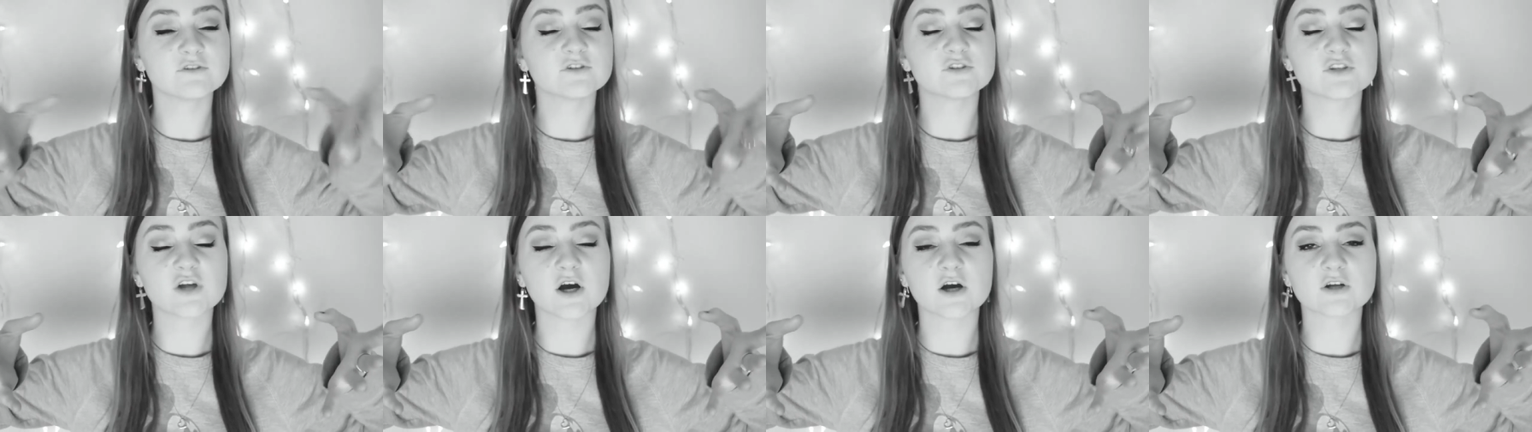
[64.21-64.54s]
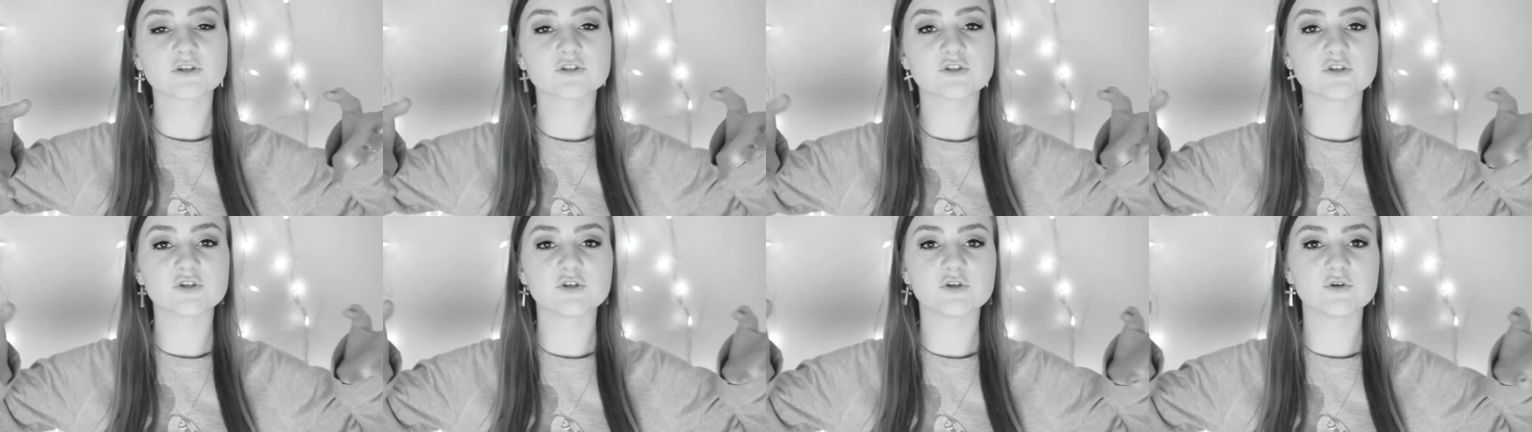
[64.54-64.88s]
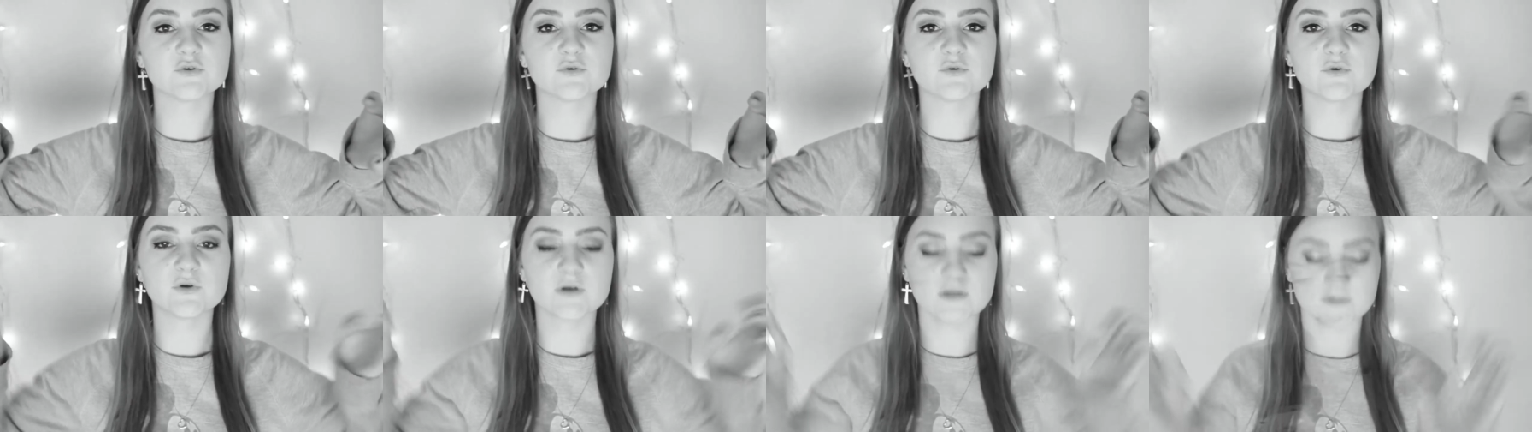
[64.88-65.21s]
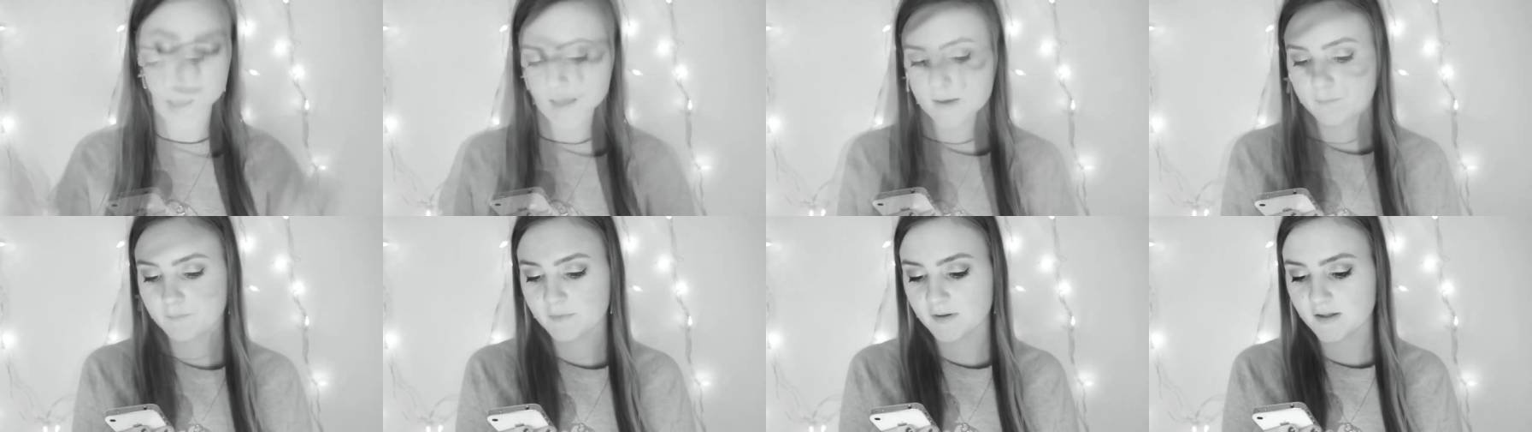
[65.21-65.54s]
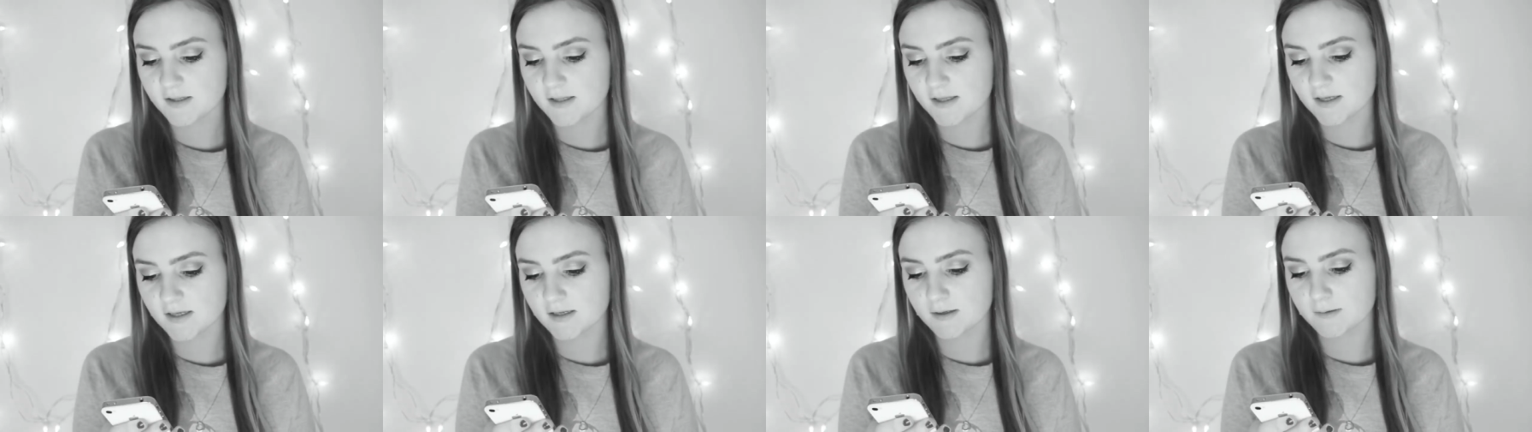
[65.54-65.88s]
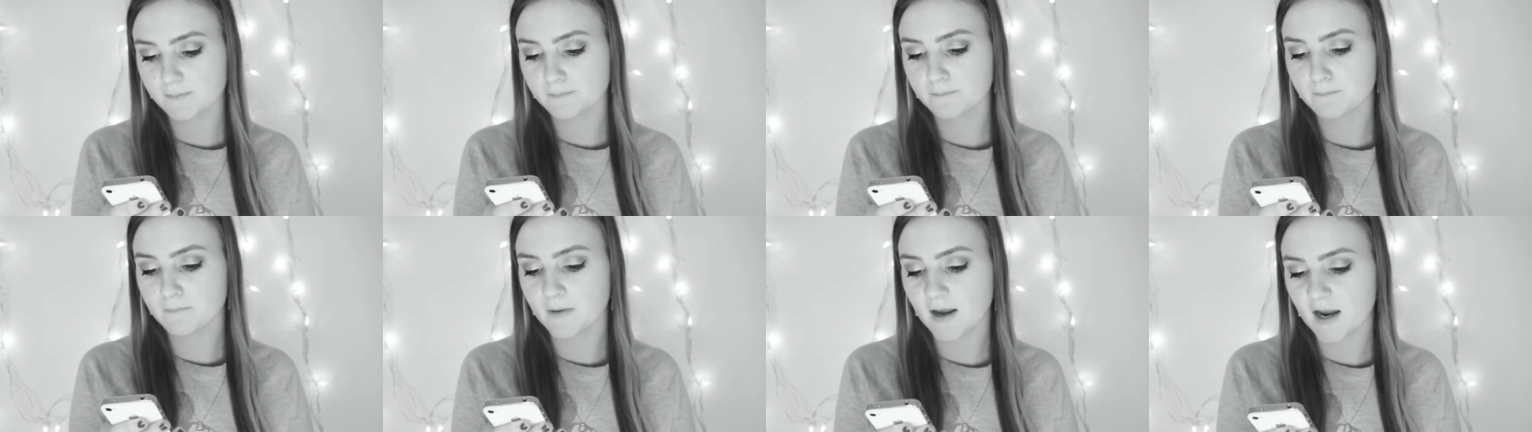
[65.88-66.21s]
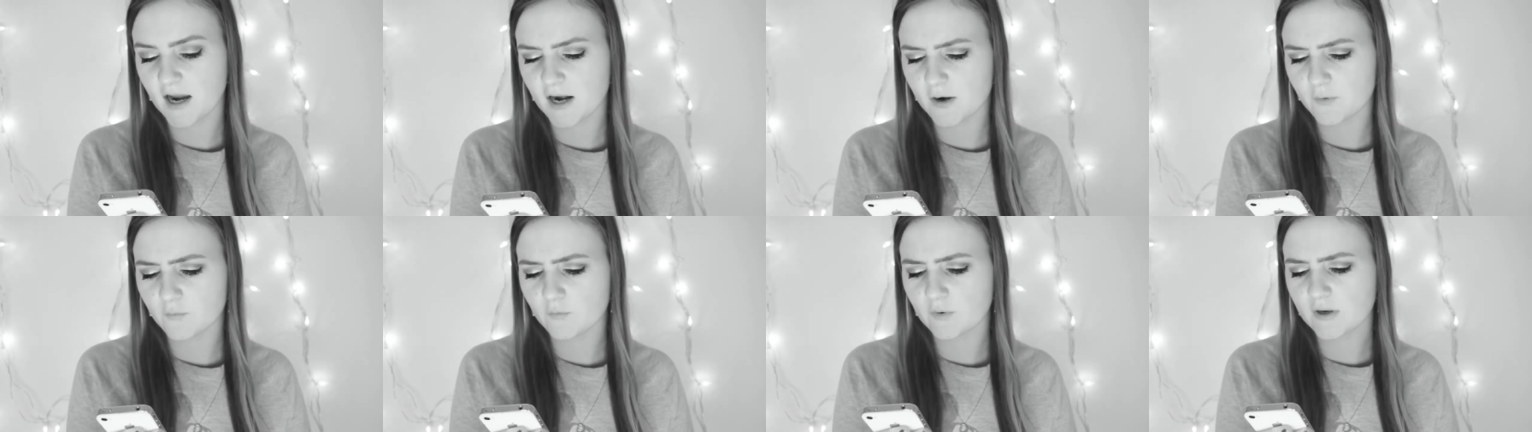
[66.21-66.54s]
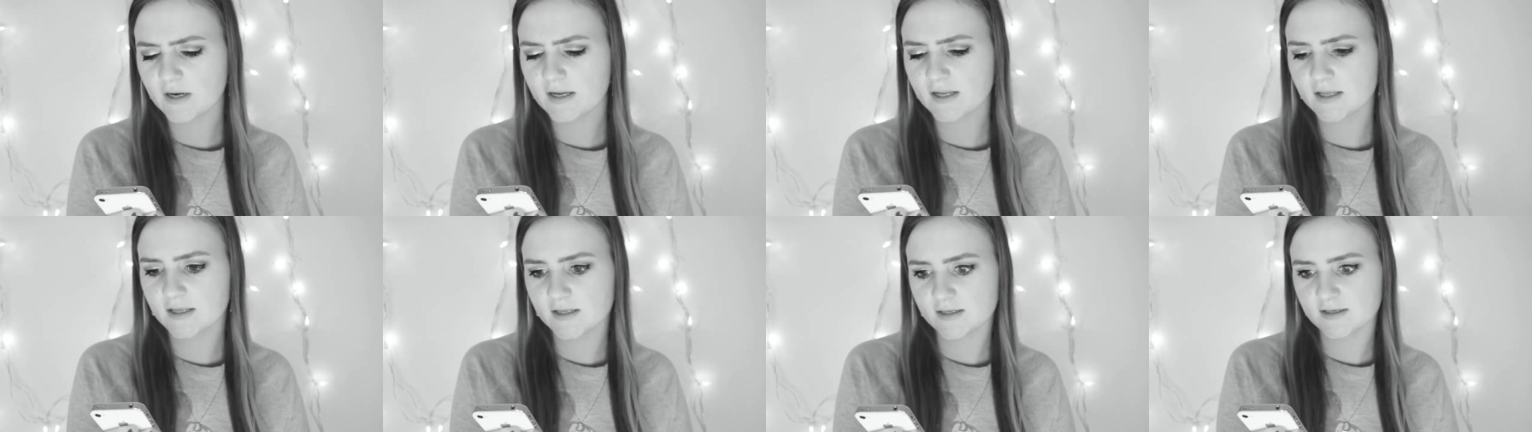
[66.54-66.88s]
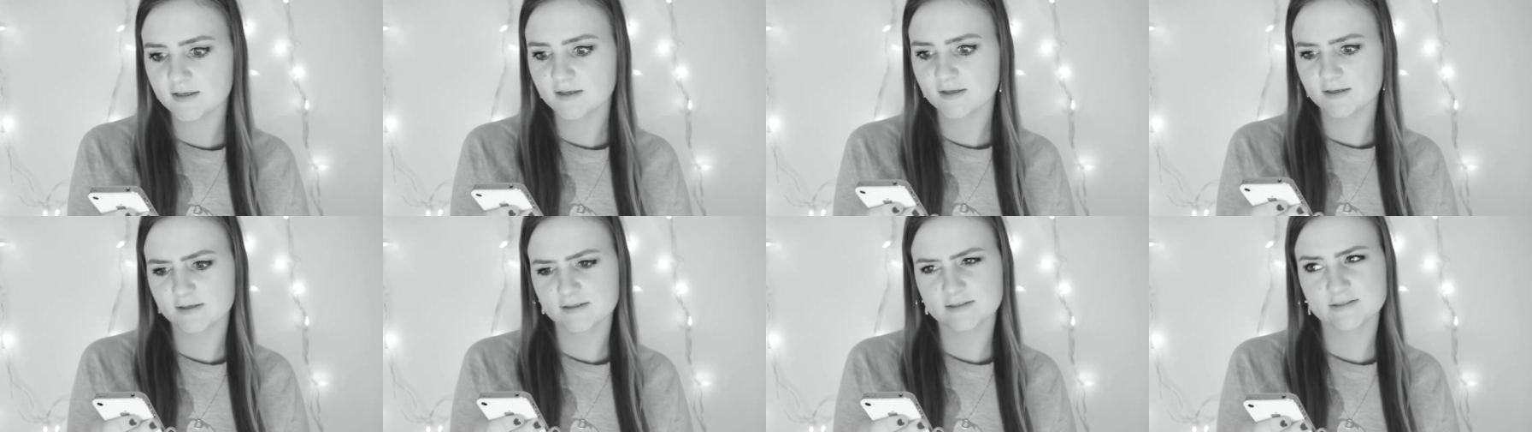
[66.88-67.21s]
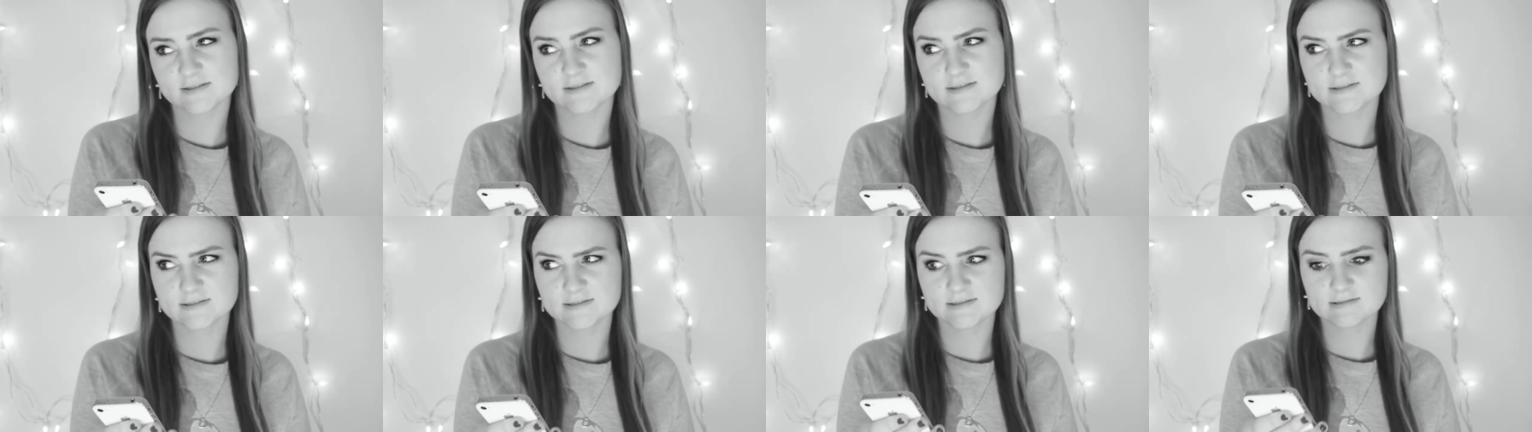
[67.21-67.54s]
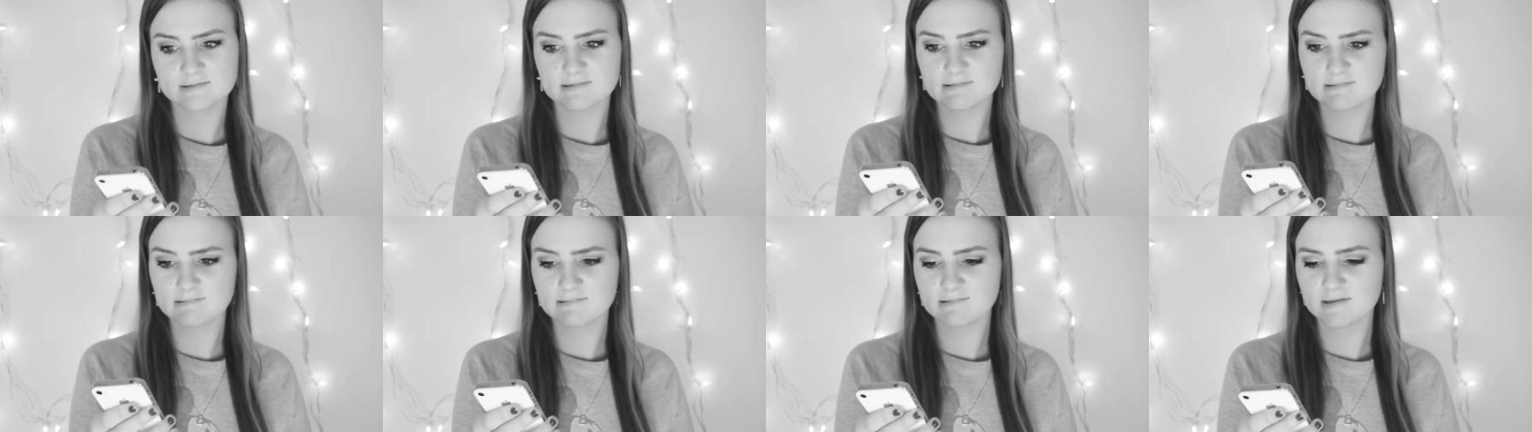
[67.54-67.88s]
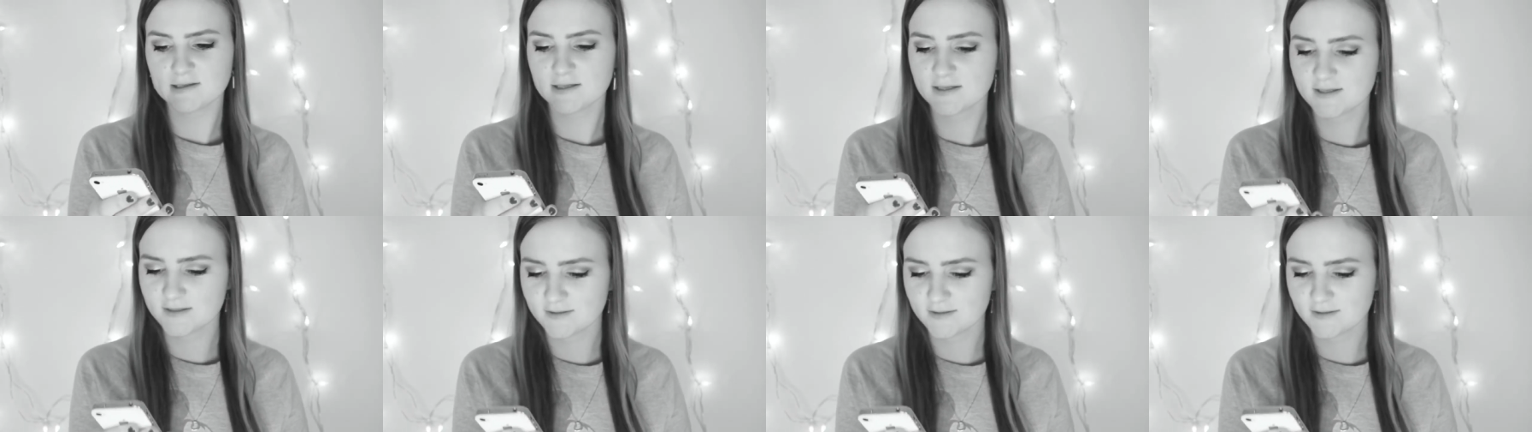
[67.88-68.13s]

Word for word: to talk to you Emily Mary uh,